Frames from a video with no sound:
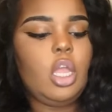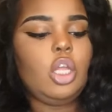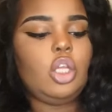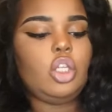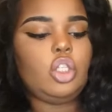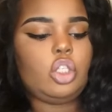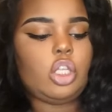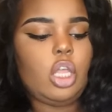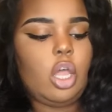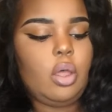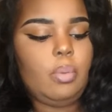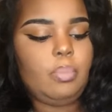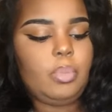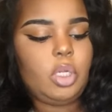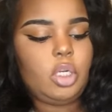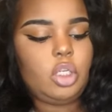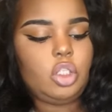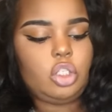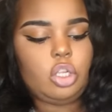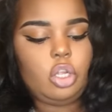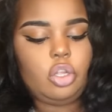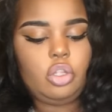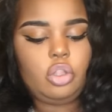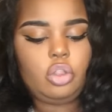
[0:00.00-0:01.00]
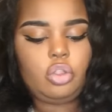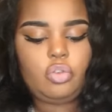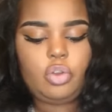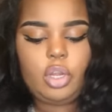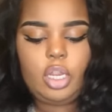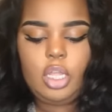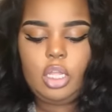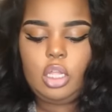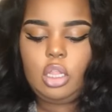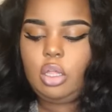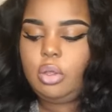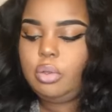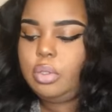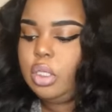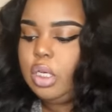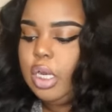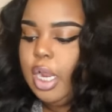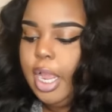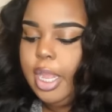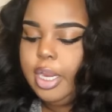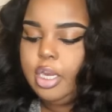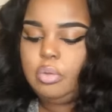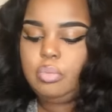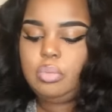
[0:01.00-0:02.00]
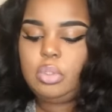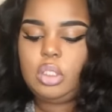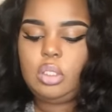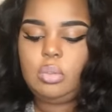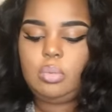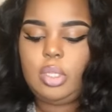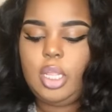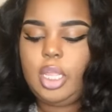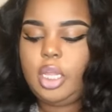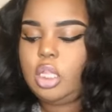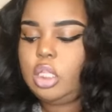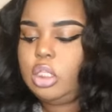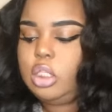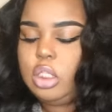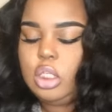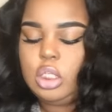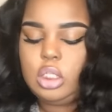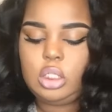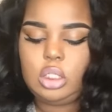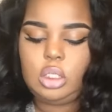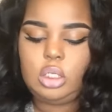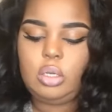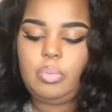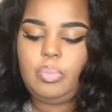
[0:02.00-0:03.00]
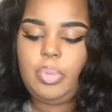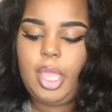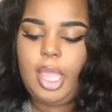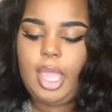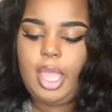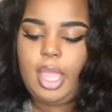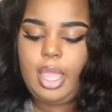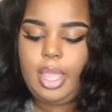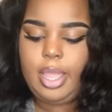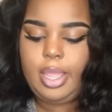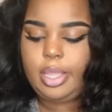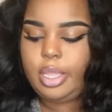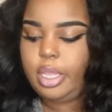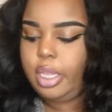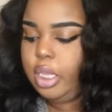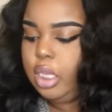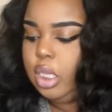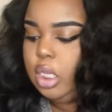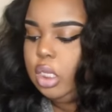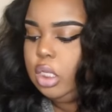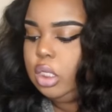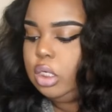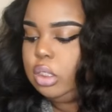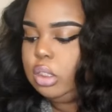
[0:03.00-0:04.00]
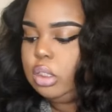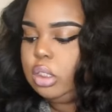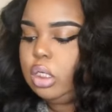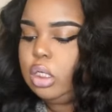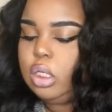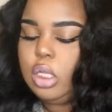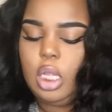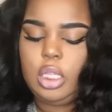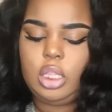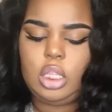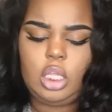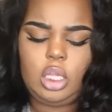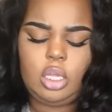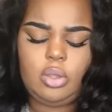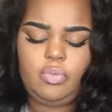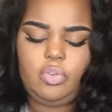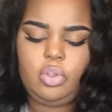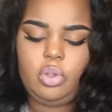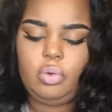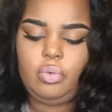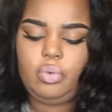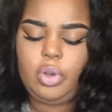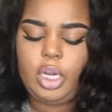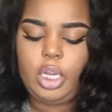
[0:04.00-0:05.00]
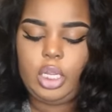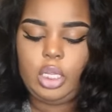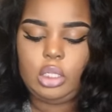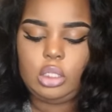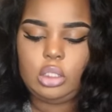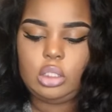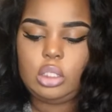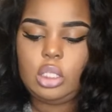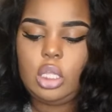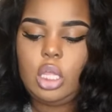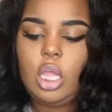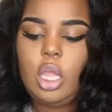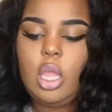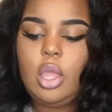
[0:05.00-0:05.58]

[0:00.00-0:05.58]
So, I'm going to show you three clothing items, some necklaces in a bag, and I think a few rings.